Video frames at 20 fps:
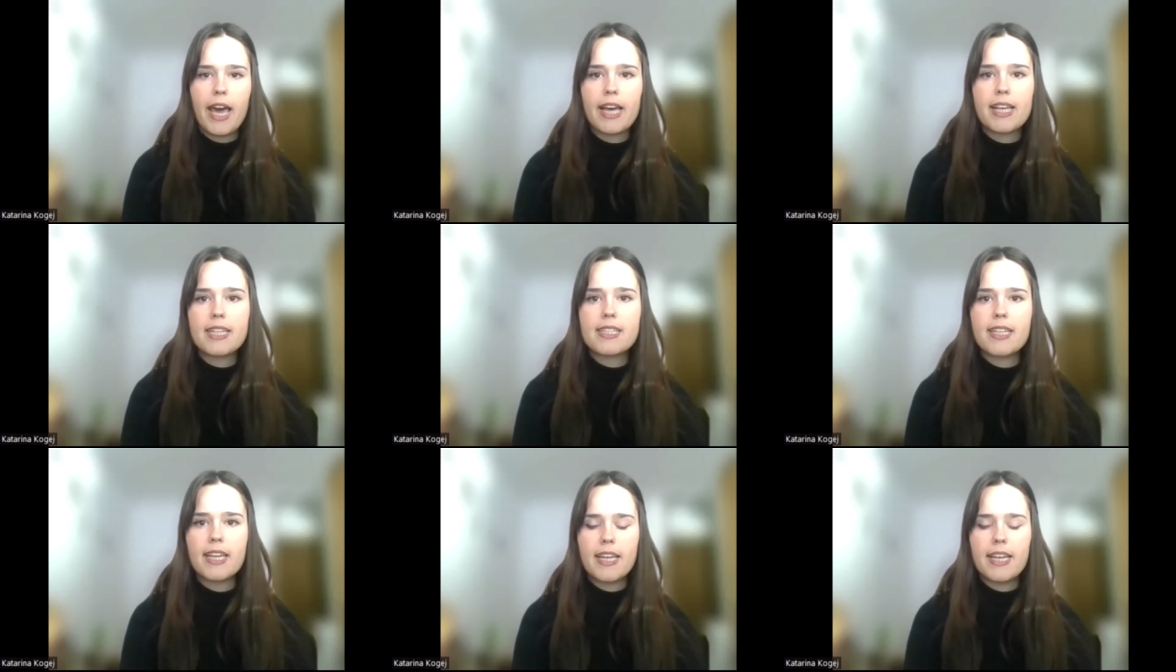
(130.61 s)

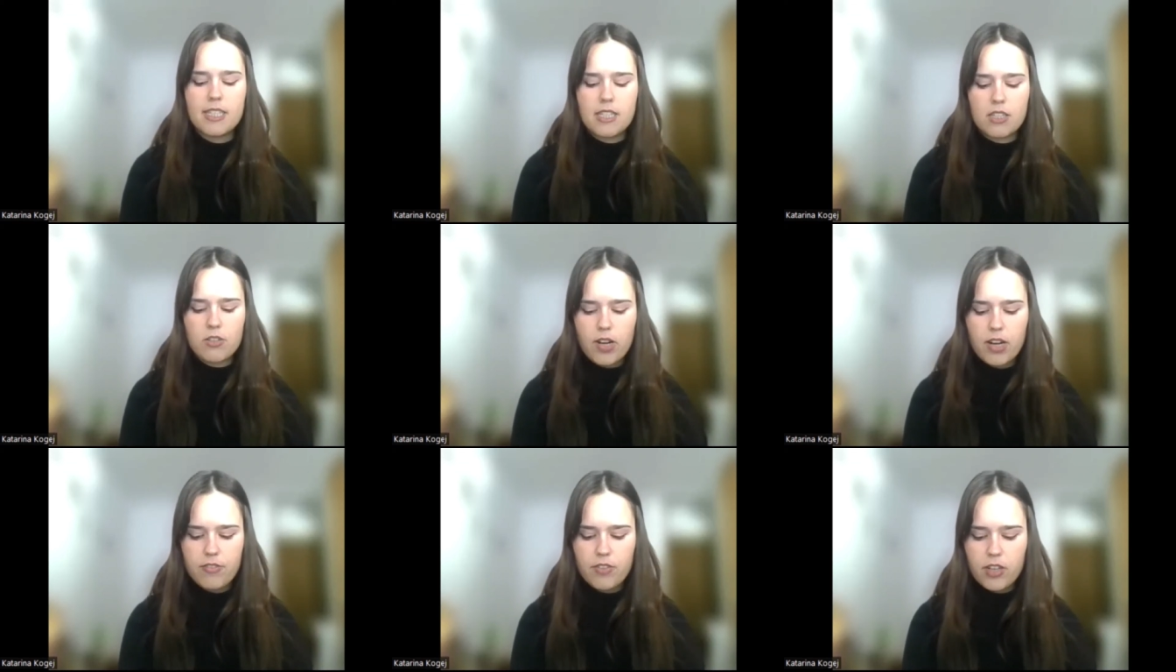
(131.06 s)

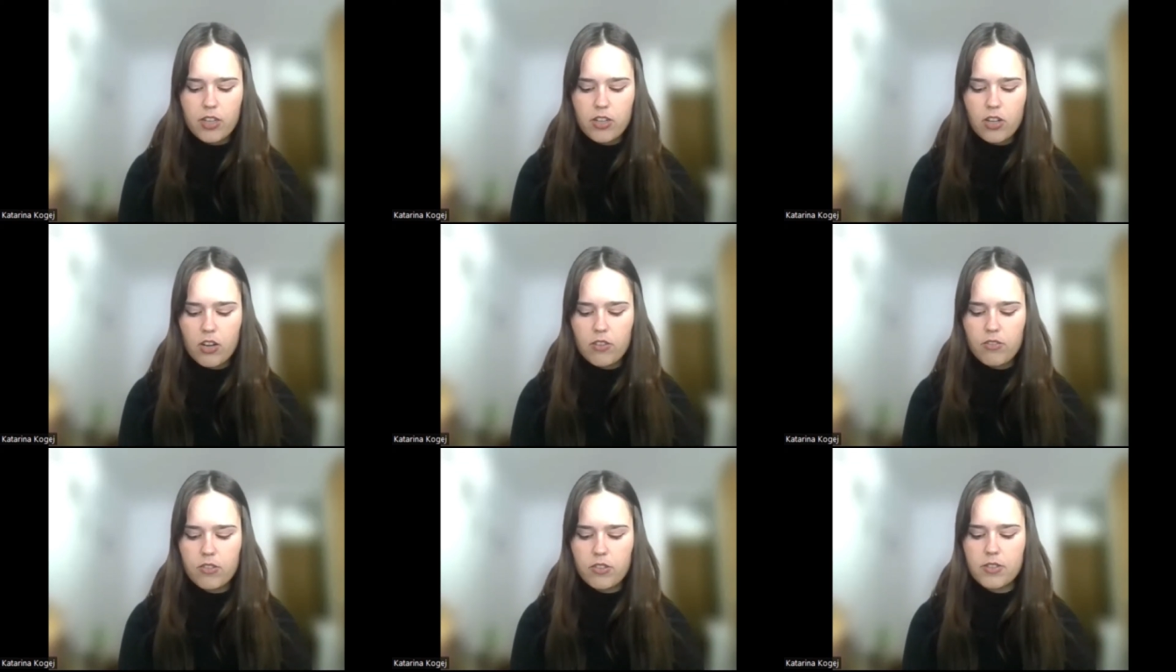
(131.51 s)
essays, graphic
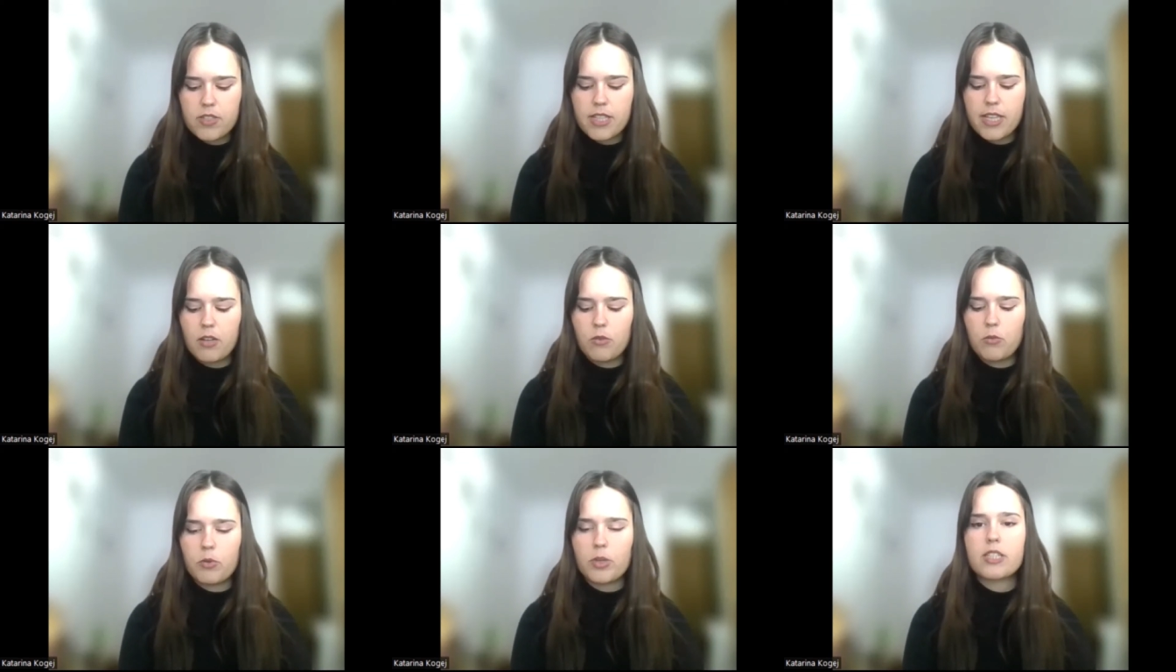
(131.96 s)
novels,
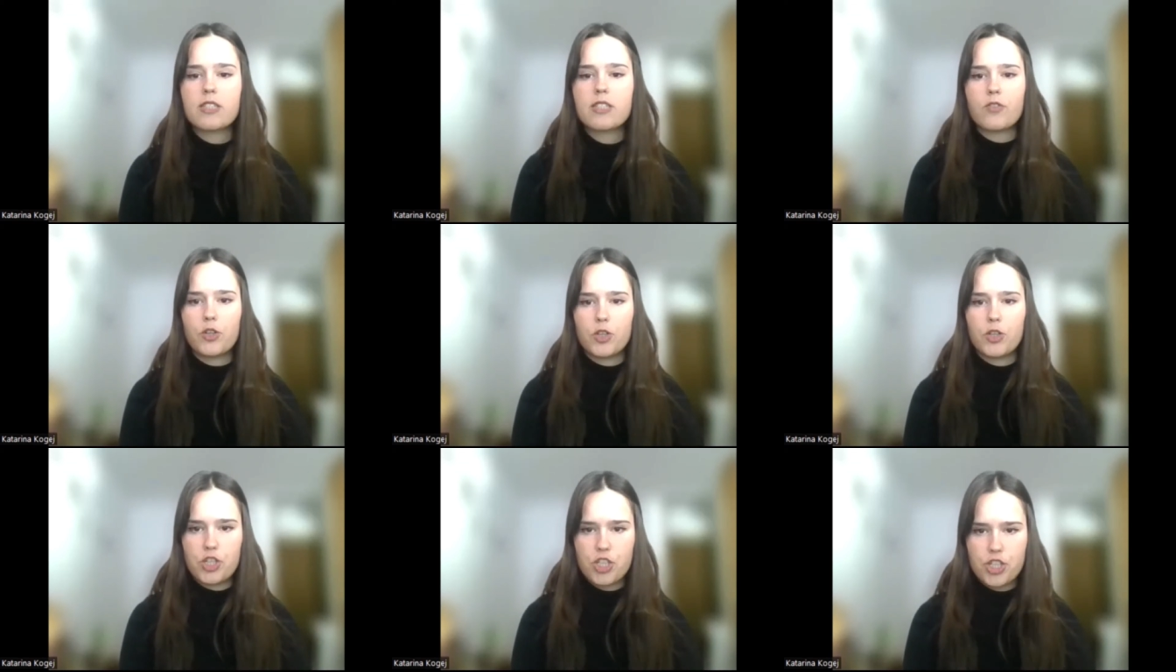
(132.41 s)
and works
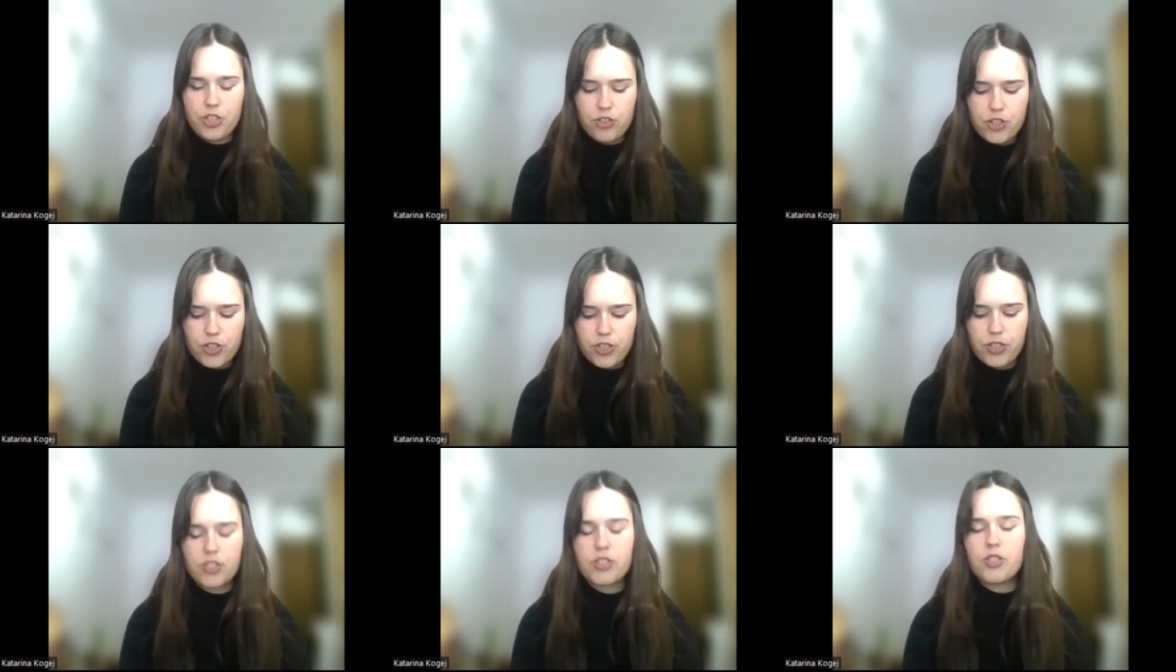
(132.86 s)
for
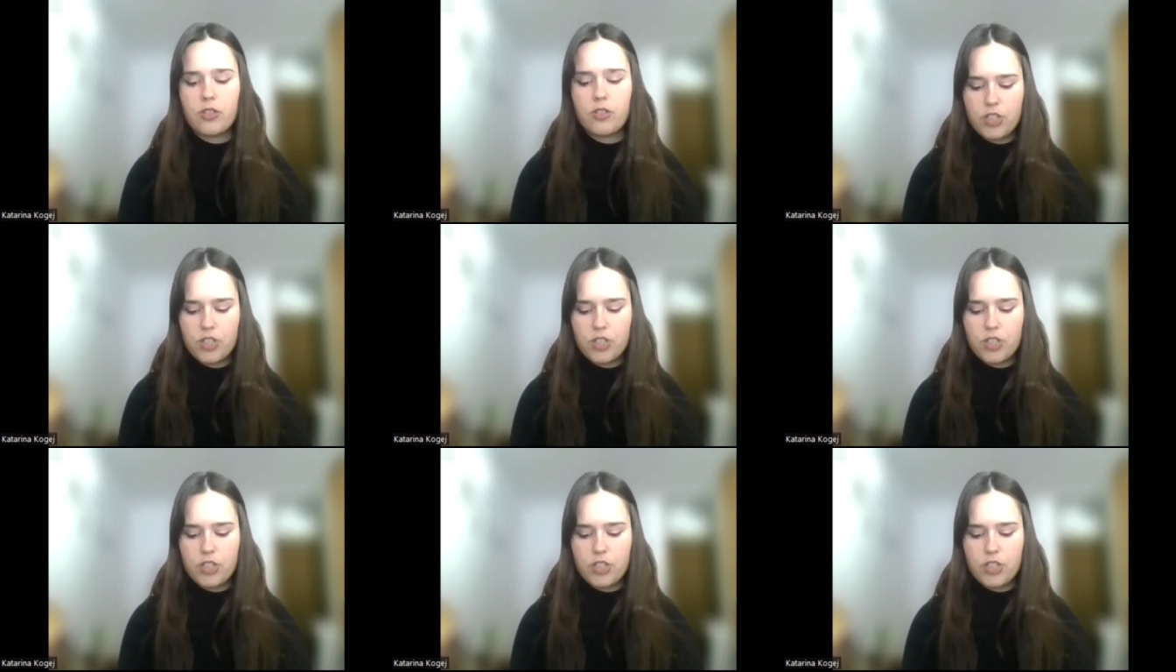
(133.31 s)
children.